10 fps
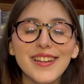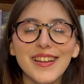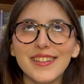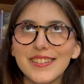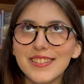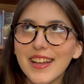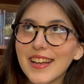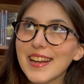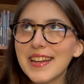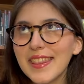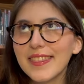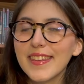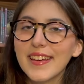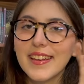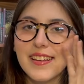And he's like,
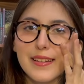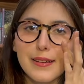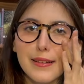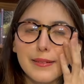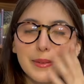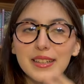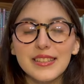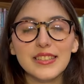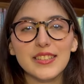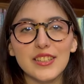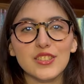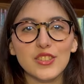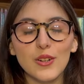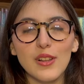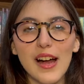"Nothing," because he doesn't
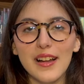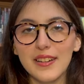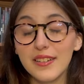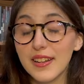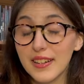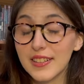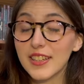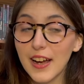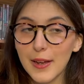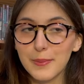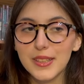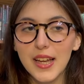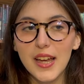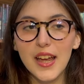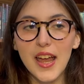know Latin. And at times,
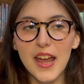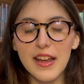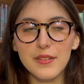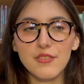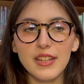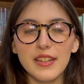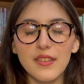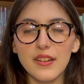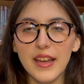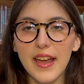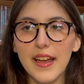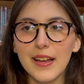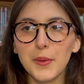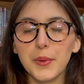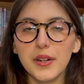Henry and the
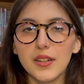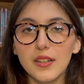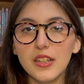gang will